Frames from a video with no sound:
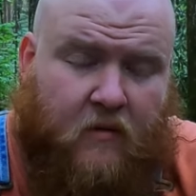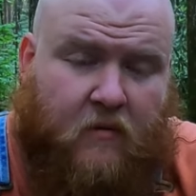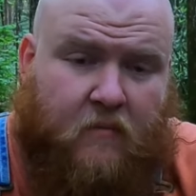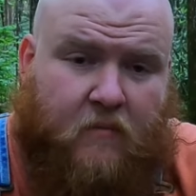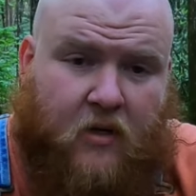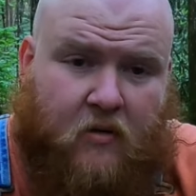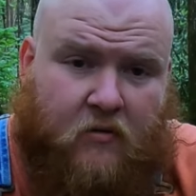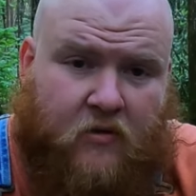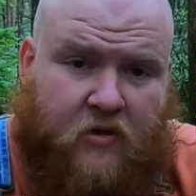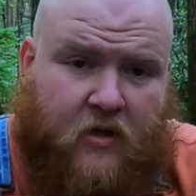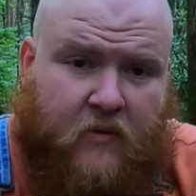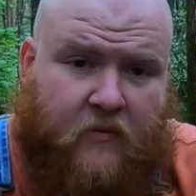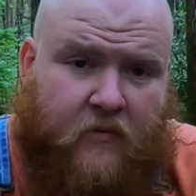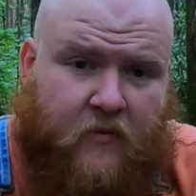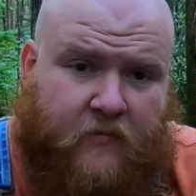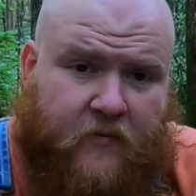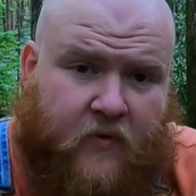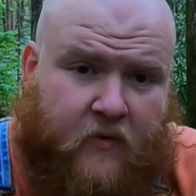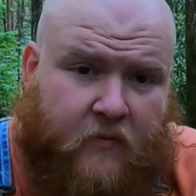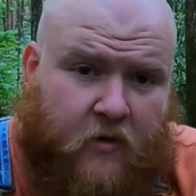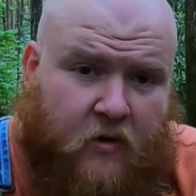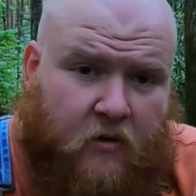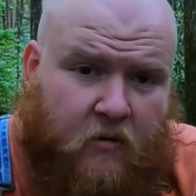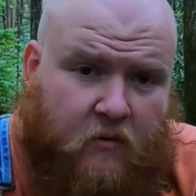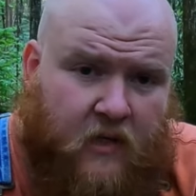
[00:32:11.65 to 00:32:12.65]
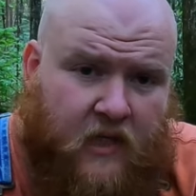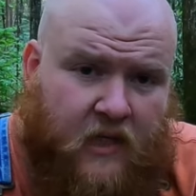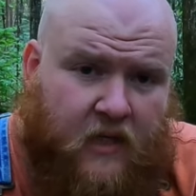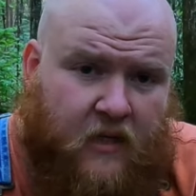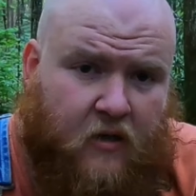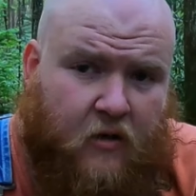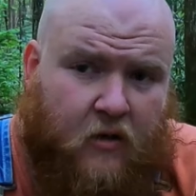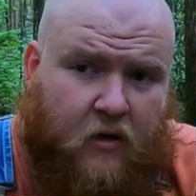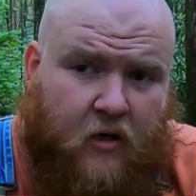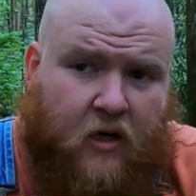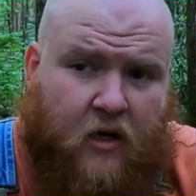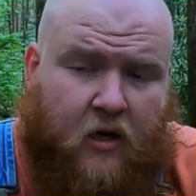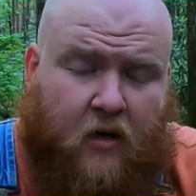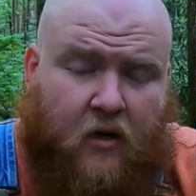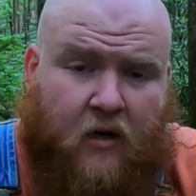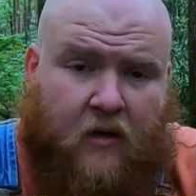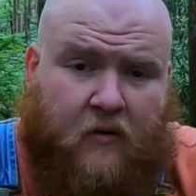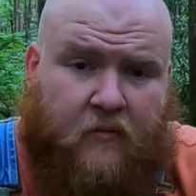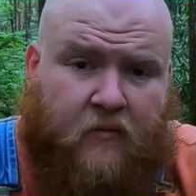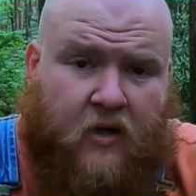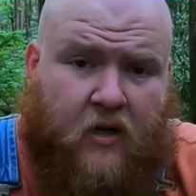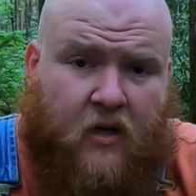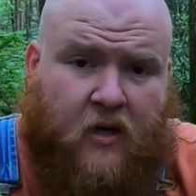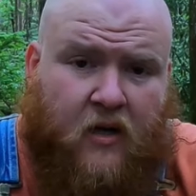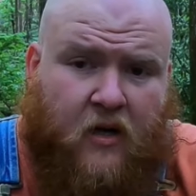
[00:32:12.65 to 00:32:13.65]
Most of them from Korea are
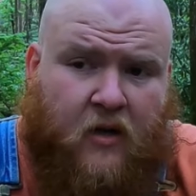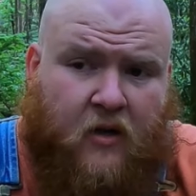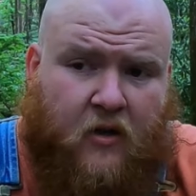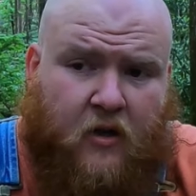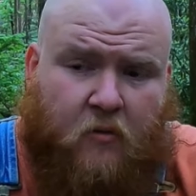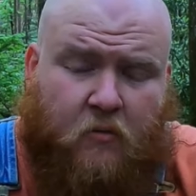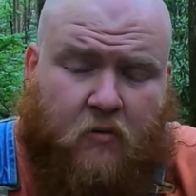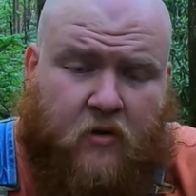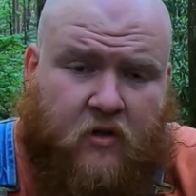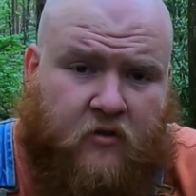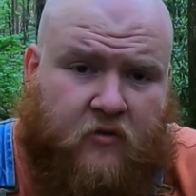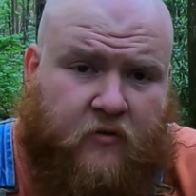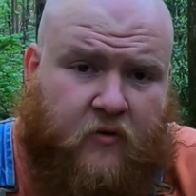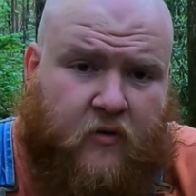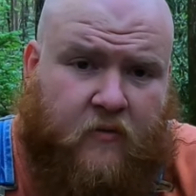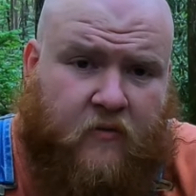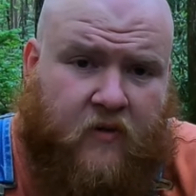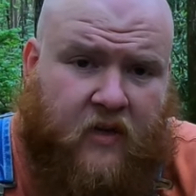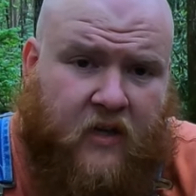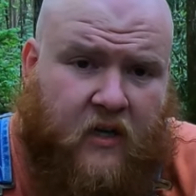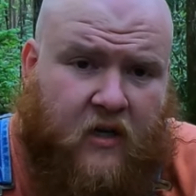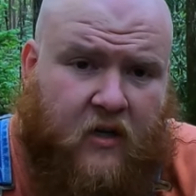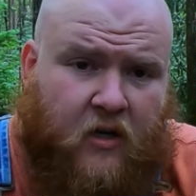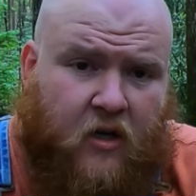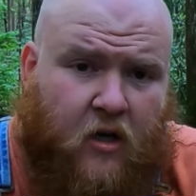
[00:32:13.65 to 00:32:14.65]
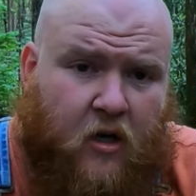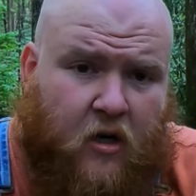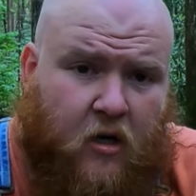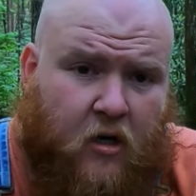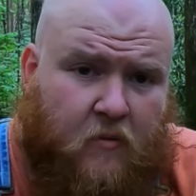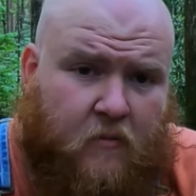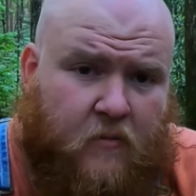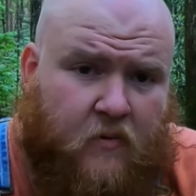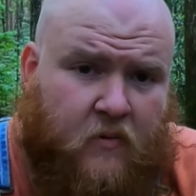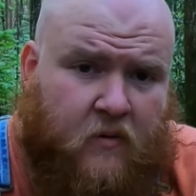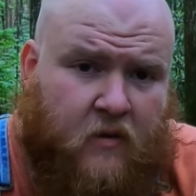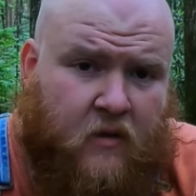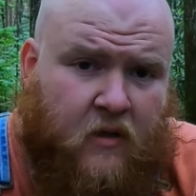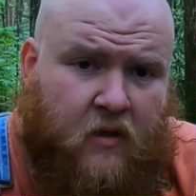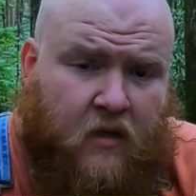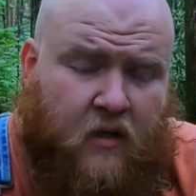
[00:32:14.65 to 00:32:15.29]
gone. The ones from Vietnam